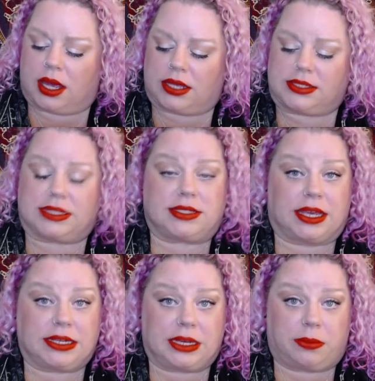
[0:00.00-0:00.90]
since I
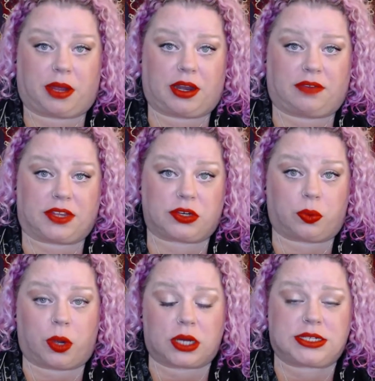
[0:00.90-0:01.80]
ended up not having to
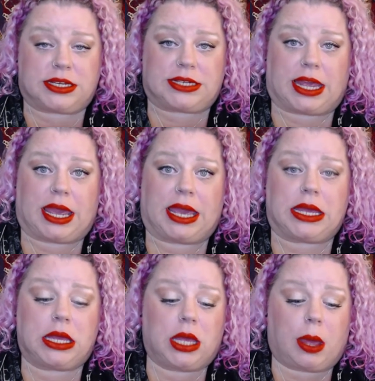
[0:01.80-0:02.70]
work today.
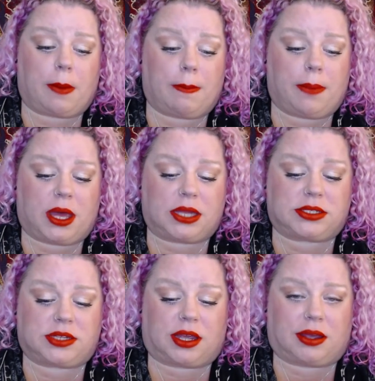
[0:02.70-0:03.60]

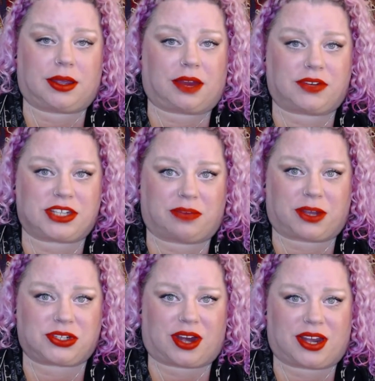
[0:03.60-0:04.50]
But every time I
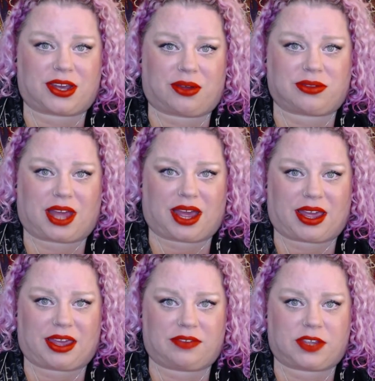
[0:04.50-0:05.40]
try to go
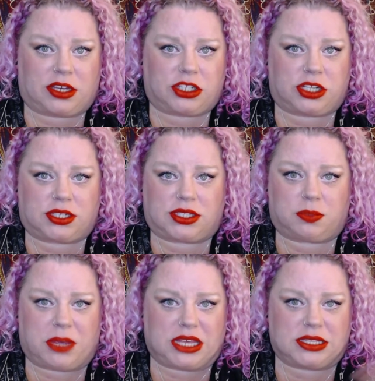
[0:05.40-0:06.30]
live, it just
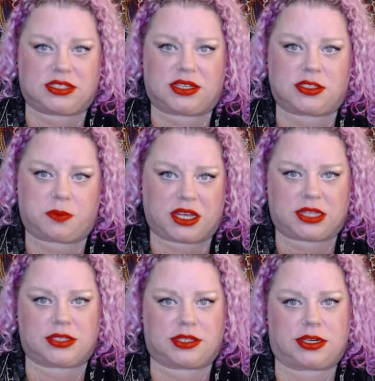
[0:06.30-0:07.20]
spins and
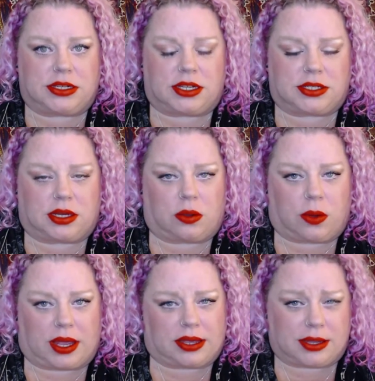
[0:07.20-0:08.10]
spins and it doesn't
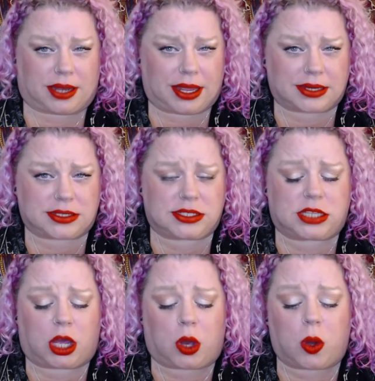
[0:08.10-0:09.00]
quite connect.
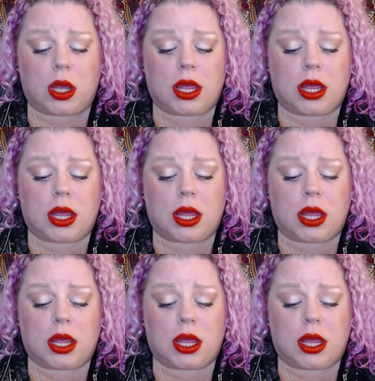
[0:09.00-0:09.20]
So